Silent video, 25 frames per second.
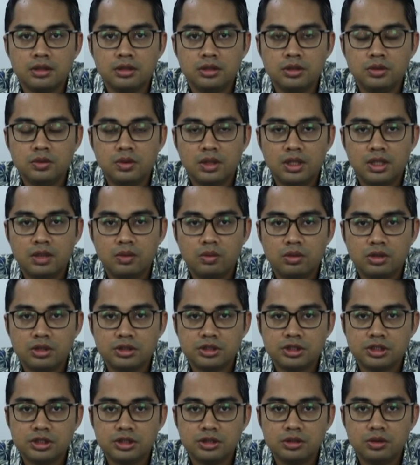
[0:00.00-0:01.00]
You are
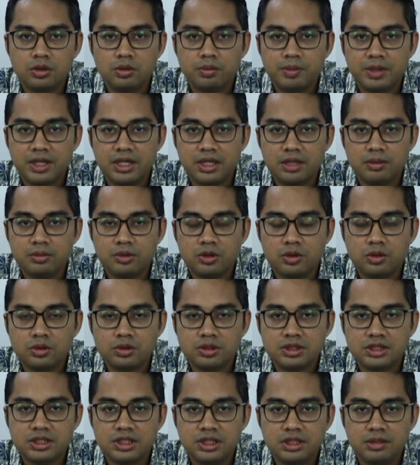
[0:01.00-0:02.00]
watching Notepad. I'm your
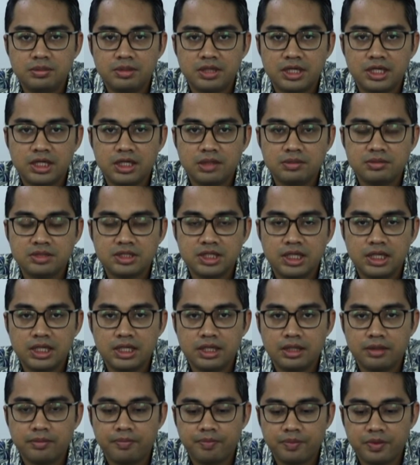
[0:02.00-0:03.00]
host, Ibrahim
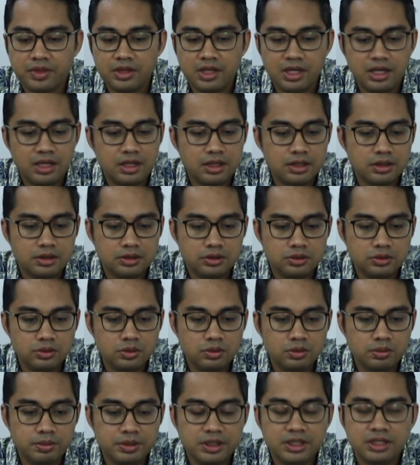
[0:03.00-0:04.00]
Sani. There are
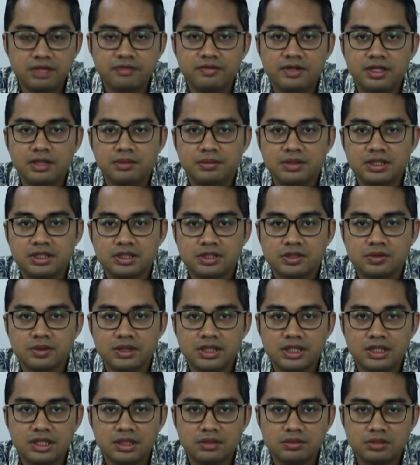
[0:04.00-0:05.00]
two big developments
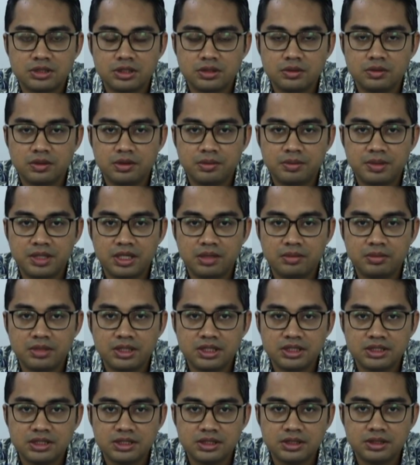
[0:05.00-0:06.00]
when it comes to the Prime
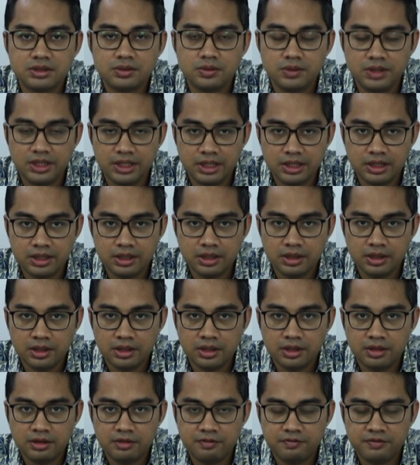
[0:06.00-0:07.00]
Minister today.
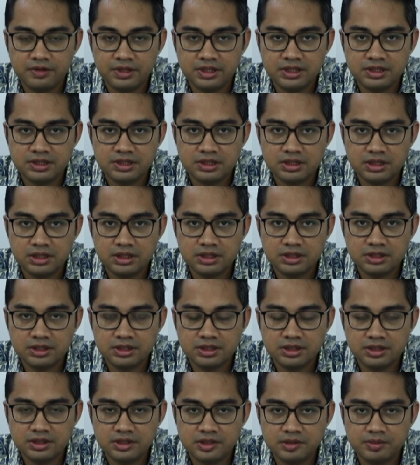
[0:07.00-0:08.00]
The first is
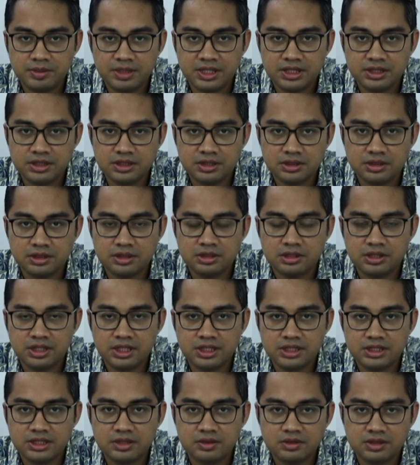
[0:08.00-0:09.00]
the special
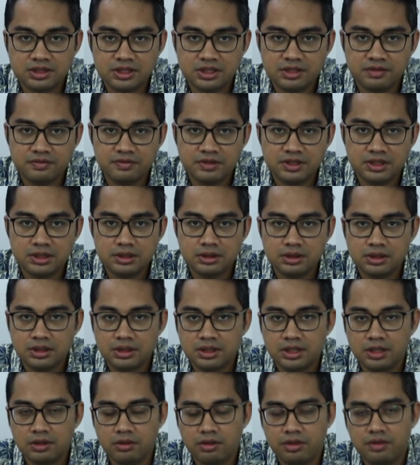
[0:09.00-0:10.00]
address that was given
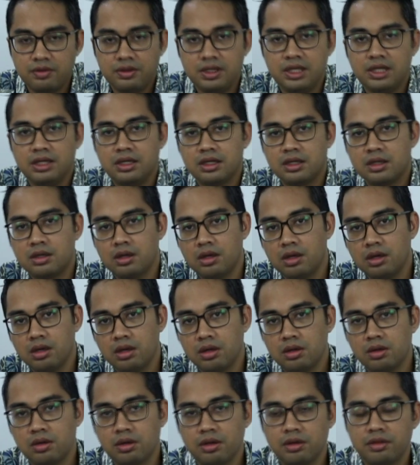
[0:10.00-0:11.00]
around 3
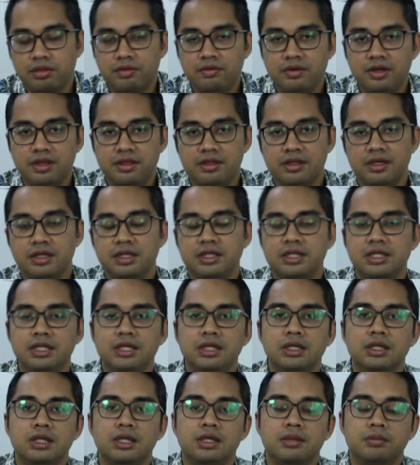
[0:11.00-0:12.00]
o'clock or
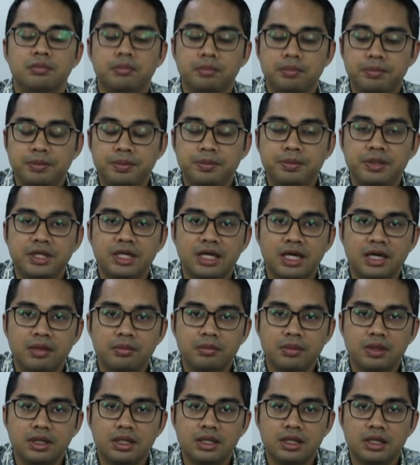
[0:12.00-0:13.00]
3.30
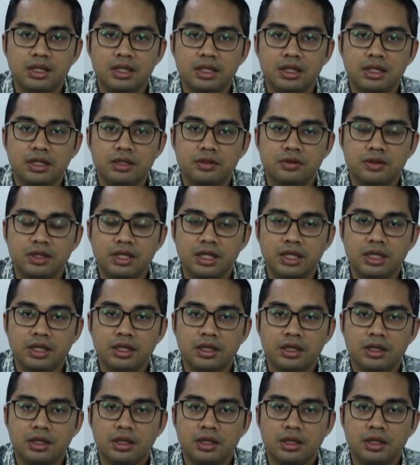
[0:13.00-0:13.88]
p.m. Earlier today.